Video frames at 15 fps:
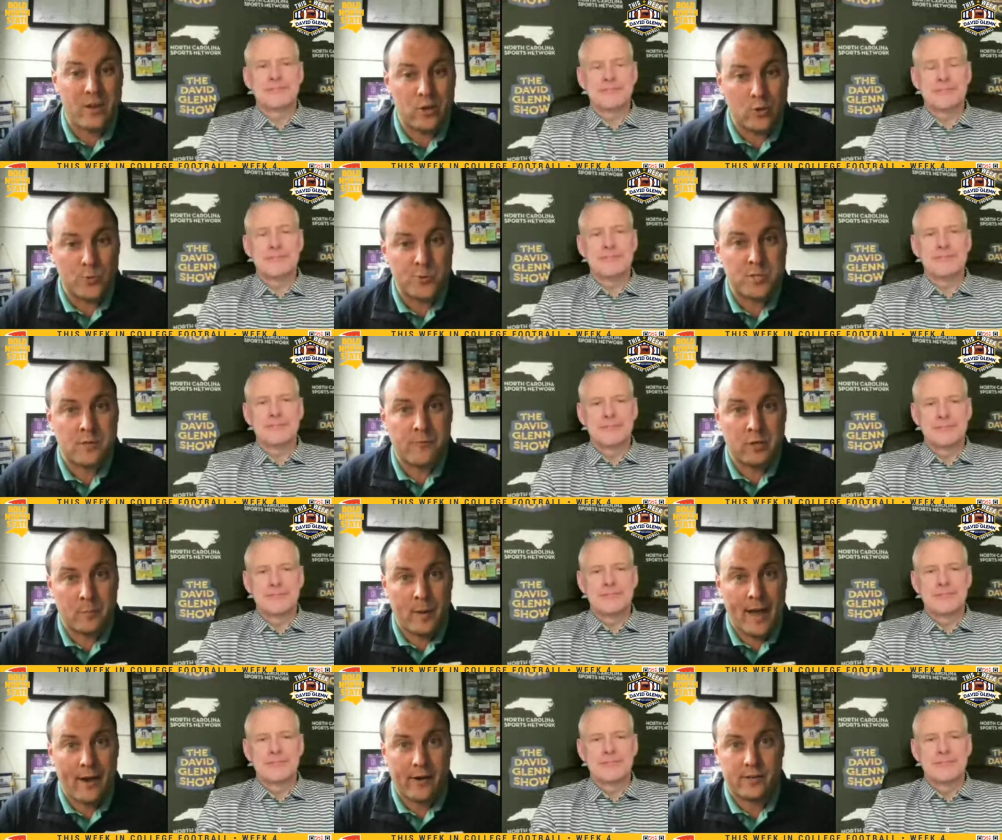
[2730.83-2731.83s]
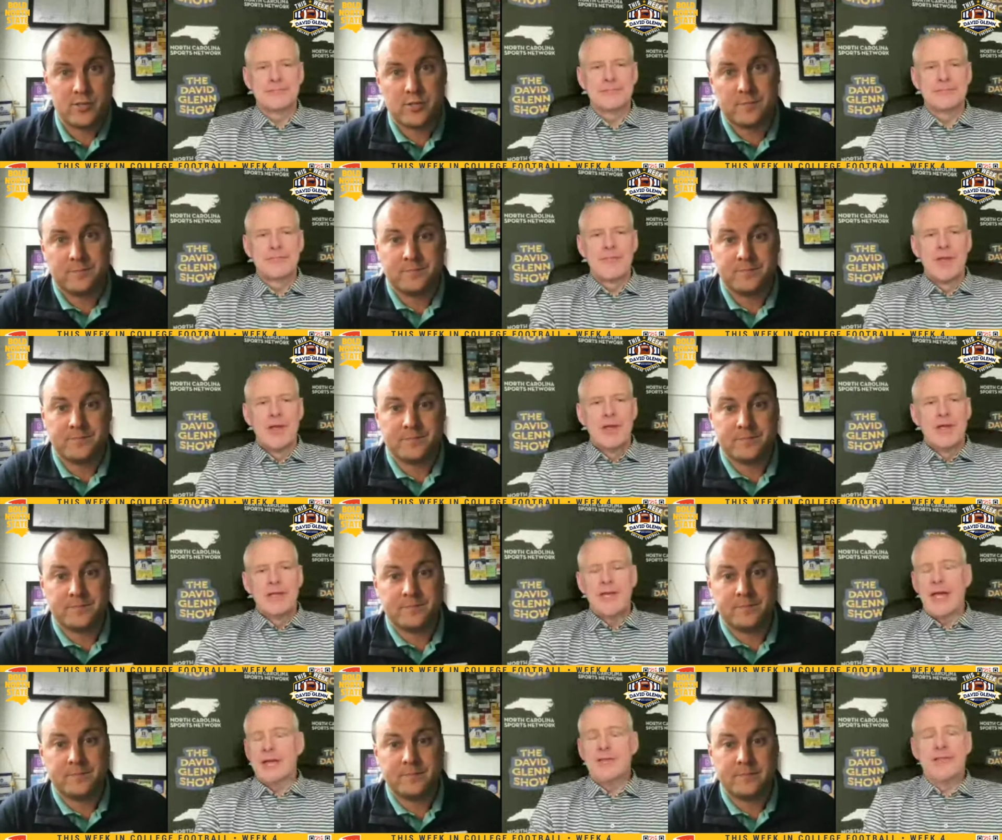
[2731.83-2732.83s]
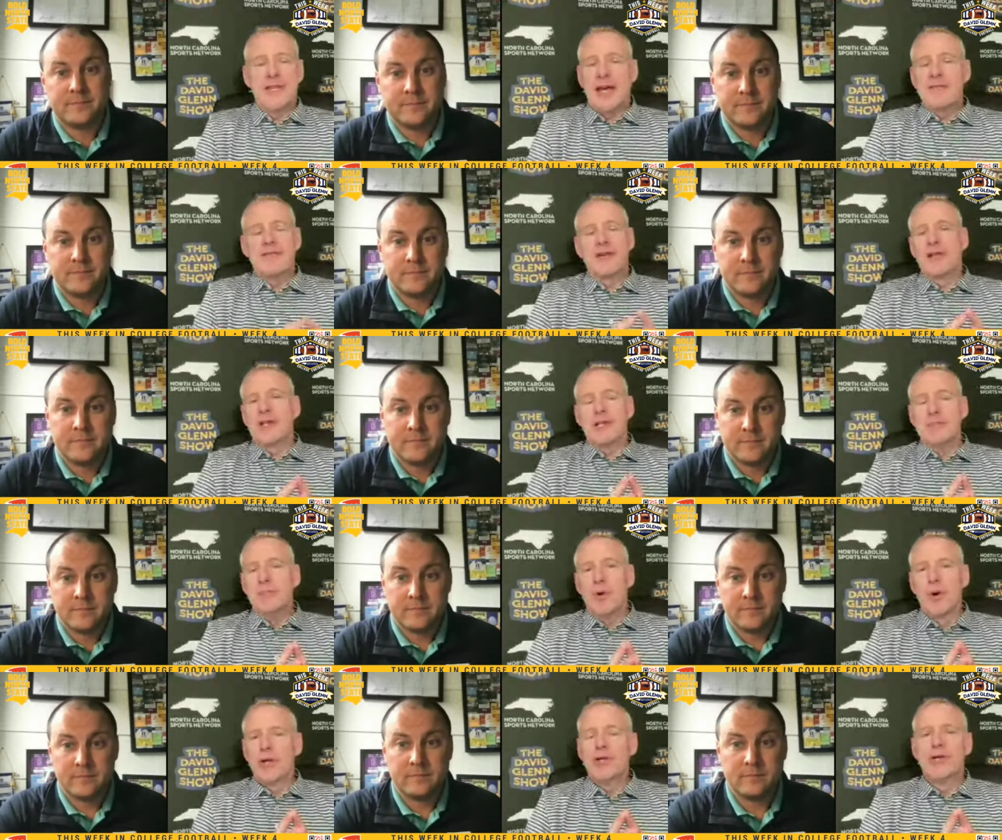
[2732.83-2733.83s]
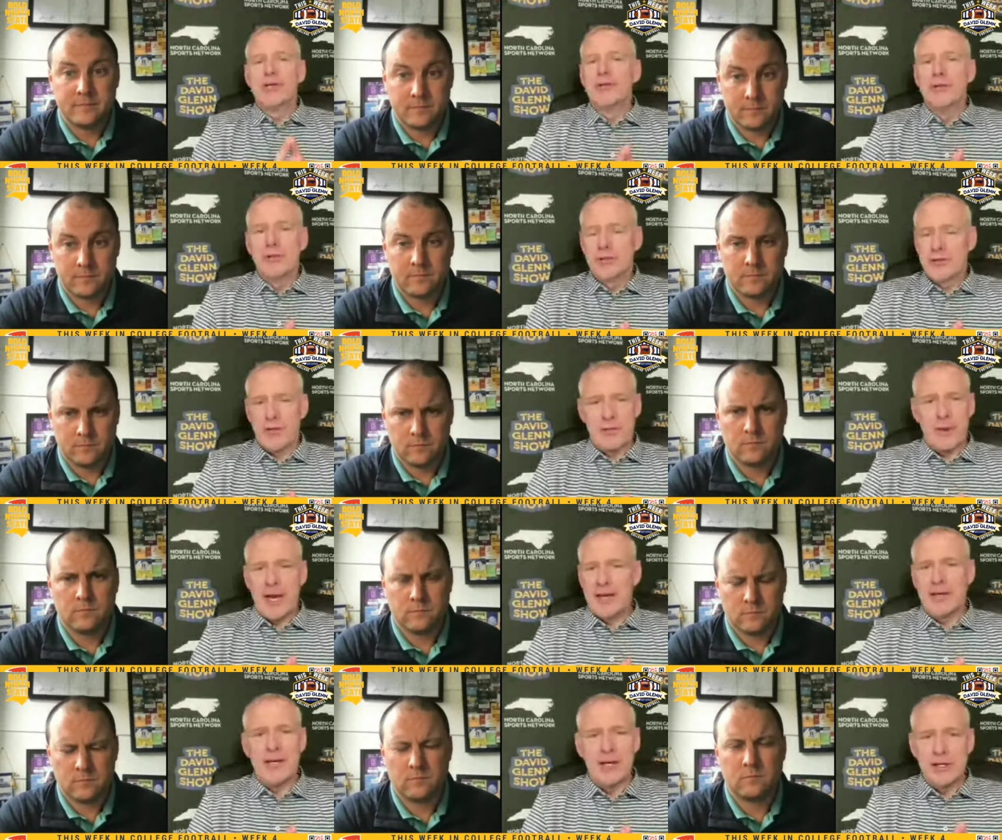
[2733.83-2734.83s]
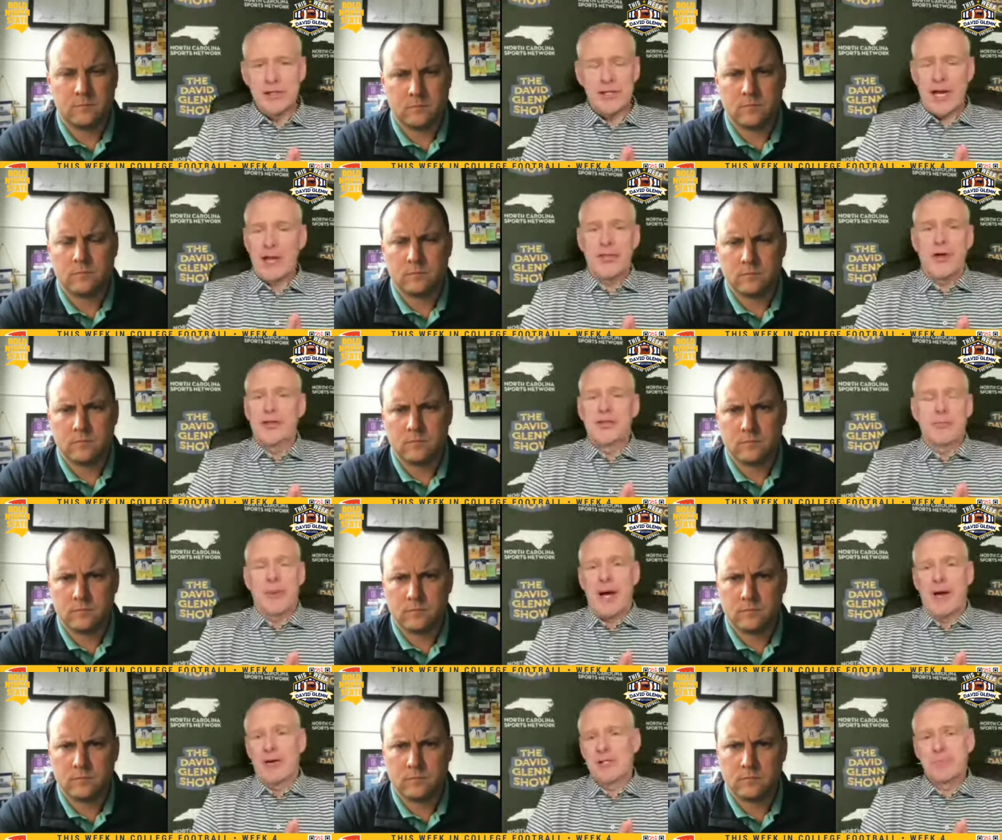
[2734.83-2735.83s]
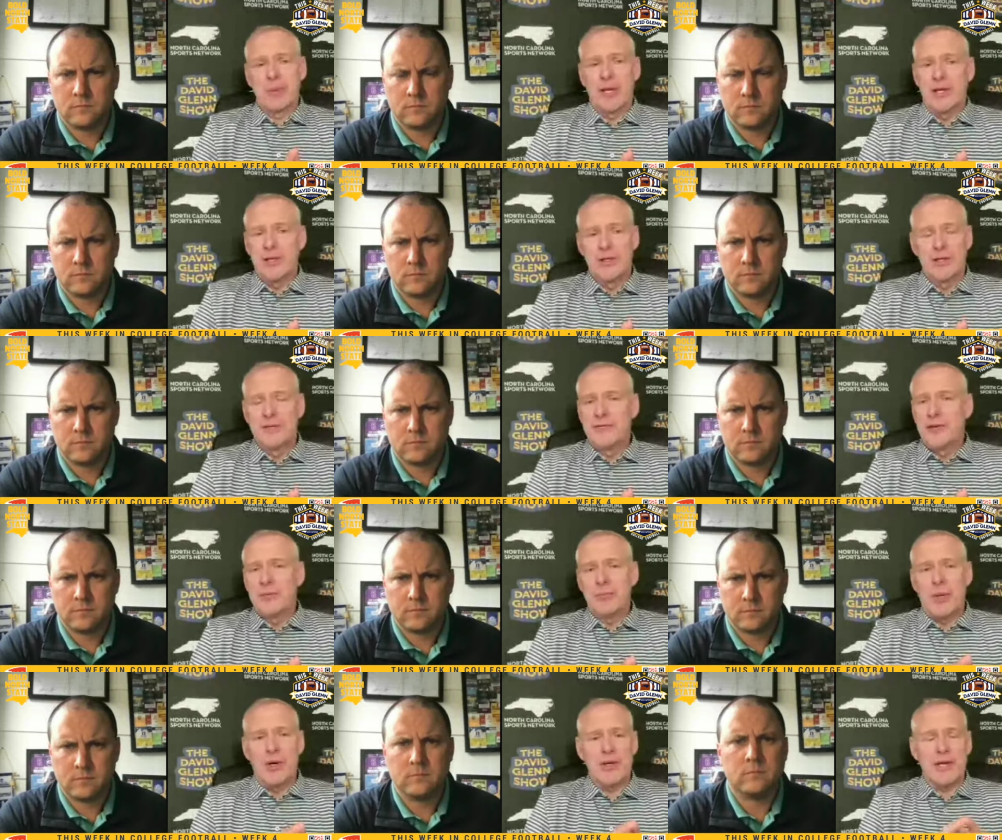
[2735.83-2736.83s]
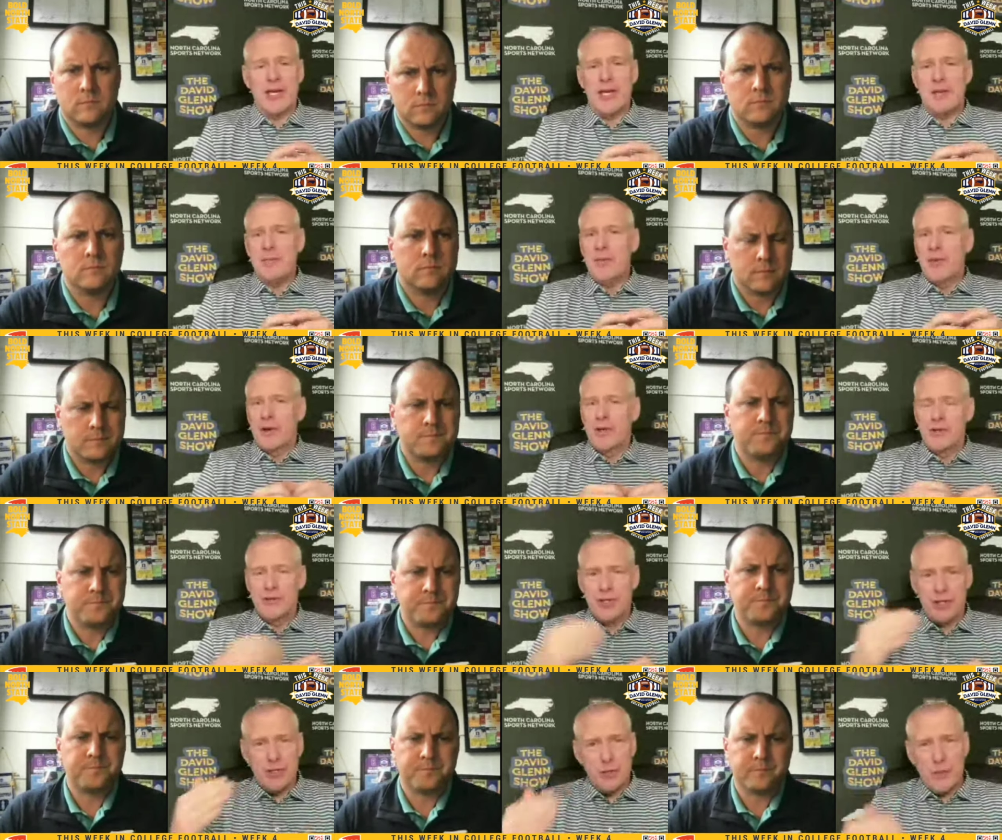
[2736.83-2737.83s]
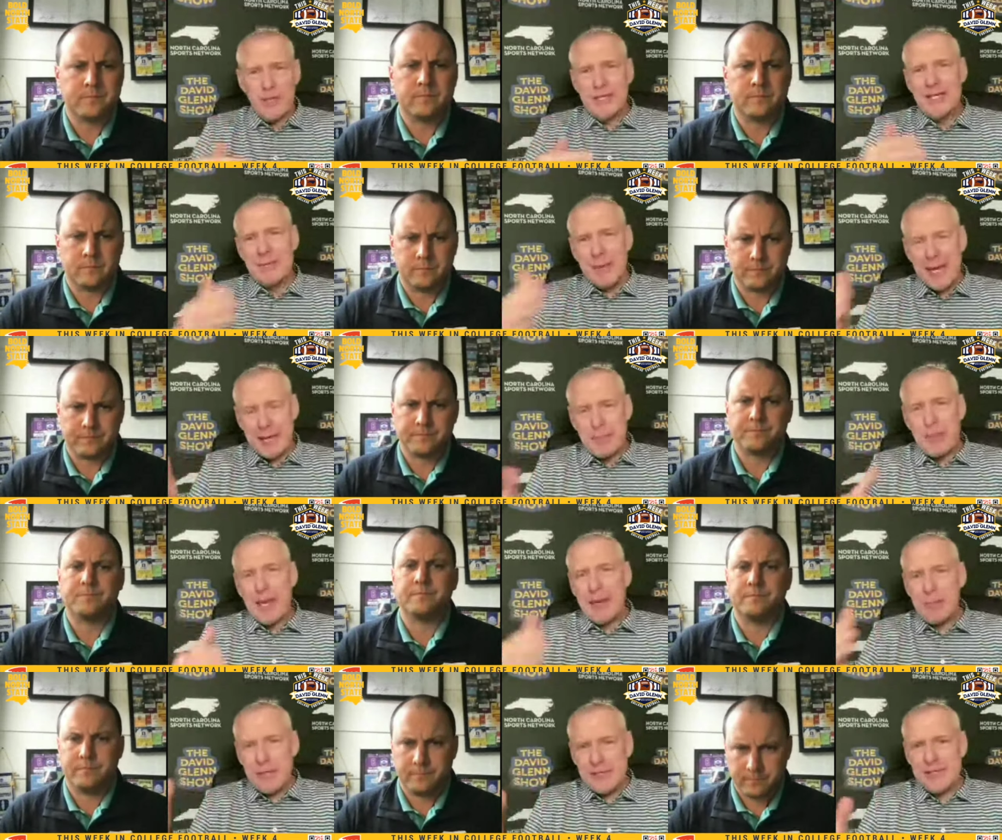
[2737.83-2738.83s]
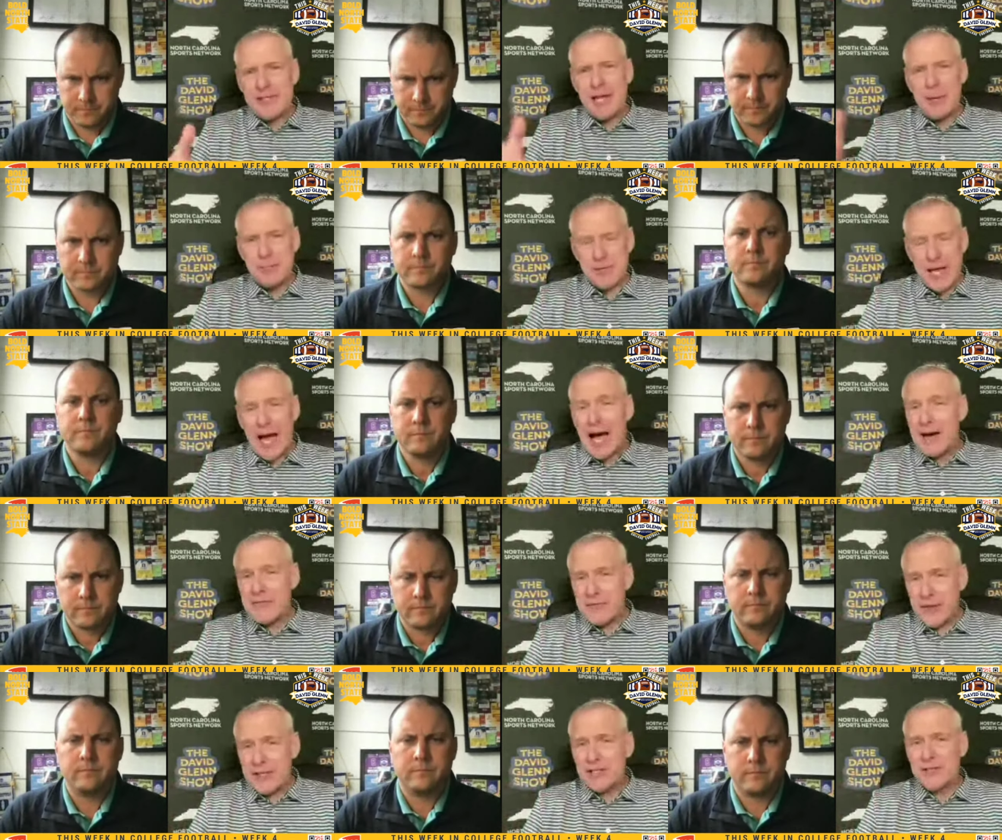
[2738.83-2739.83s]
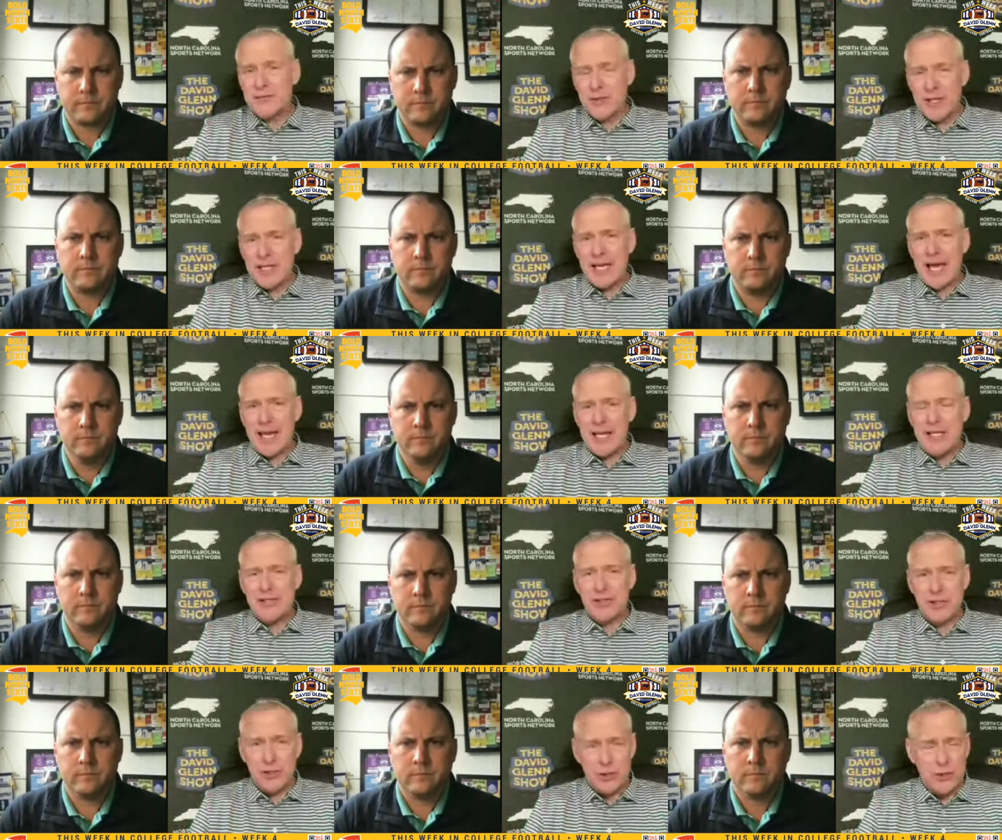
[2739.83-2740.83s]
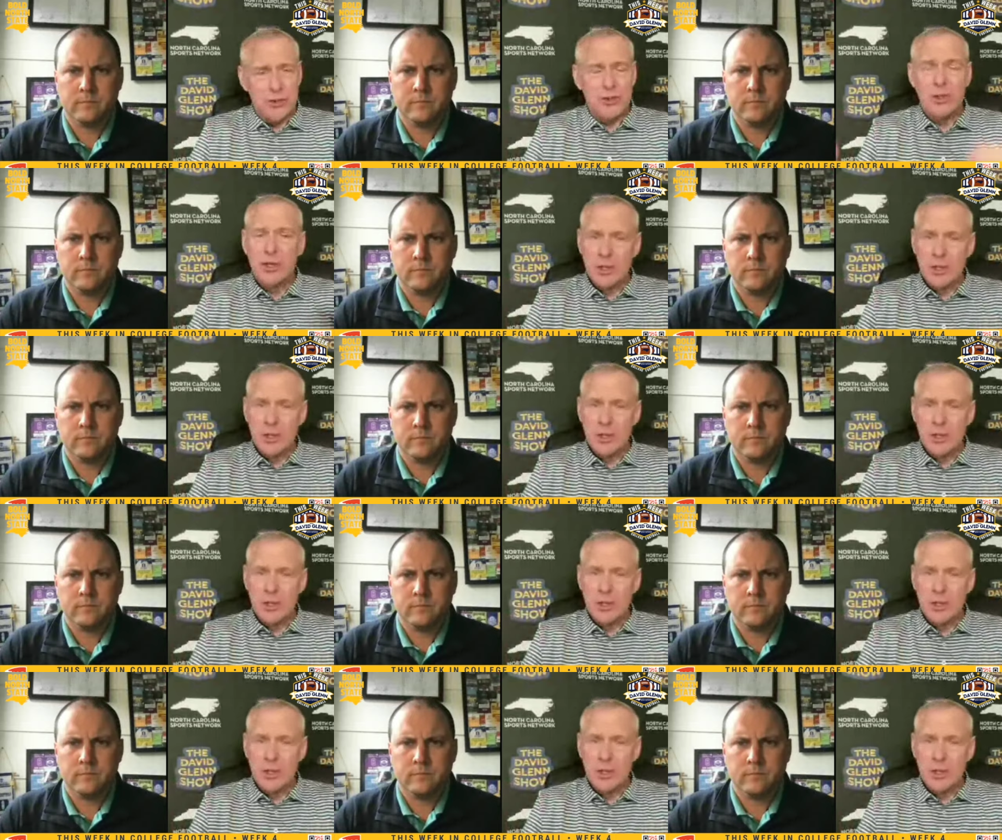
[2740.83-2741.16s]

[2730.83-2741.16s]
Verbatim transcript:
Speaker 1: news for the Pirates? Yeah, definitely more good news for the Mountaineers. I thought the Pirates played a good football game. They're continuing to make baby steps offensively at ECU,